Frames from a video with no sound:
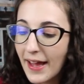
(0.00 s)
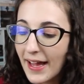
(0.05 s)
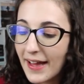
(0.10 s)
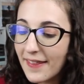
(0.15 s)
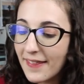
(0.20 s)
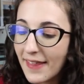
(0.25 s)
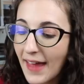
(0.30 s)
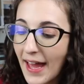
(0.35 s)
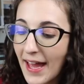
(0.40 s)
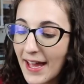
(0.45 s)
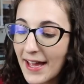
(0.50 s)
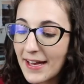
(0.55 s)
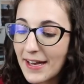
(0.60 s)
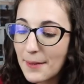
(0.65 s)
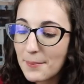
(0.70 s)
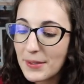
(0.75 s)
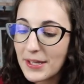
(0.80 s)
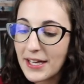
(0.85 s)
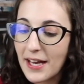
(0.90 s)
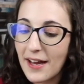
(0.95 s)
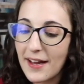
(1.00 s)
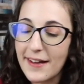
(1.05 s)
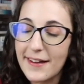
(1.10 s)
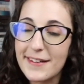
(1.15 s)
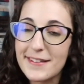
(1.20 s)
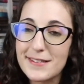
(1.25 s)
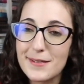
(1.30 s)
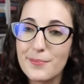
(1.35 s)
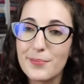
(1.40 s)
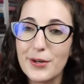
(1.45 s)
And then
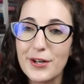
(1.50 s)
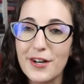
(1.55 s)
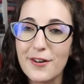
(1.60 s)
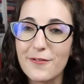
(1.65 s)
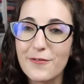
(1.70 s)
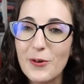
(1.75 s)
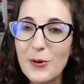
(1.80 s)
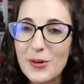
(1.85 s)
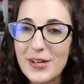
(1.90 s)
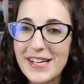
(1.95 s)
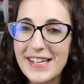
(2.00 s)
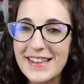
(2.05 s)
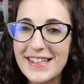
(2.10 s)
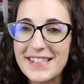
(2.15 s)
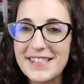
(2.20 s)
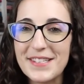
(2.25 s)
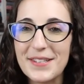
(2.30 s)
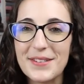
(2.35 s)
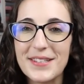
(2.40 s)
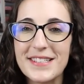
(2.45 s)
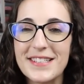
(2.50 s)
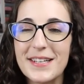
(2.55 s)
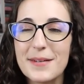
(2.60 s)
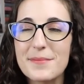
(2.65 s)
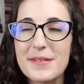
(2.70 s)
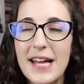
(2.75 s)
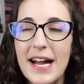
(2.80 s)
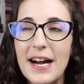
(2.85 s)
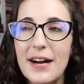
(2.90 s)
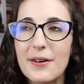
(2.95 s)
because book four in the series
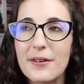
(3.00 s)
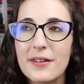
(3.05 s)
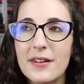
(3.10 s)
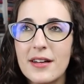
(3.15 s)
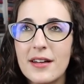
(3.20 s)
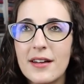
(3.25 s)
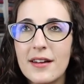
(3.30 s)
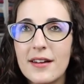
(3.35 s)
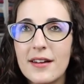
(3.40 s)
comes out